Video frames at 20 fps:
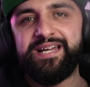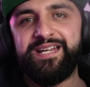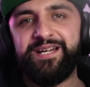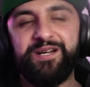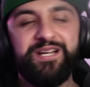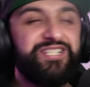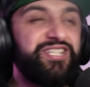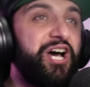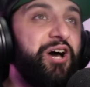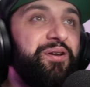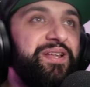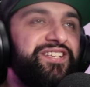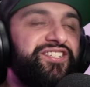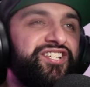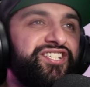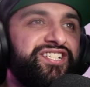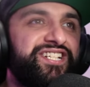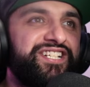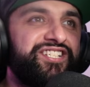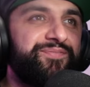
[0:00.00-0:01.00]
know? It's only
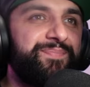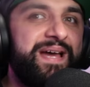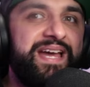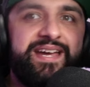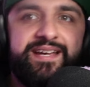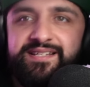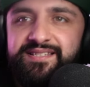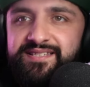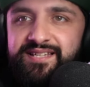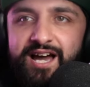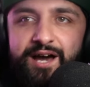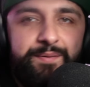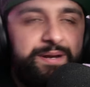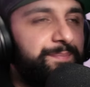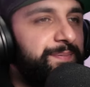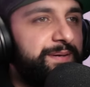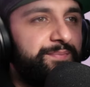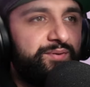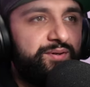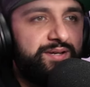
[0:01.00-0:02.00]
just cosmetics. How many
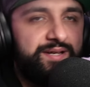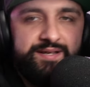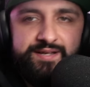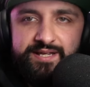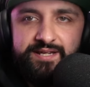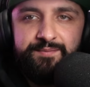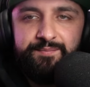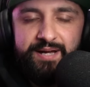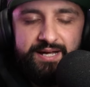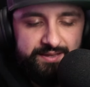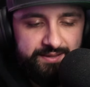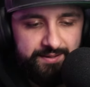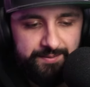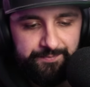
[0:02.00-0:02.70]
people are in my,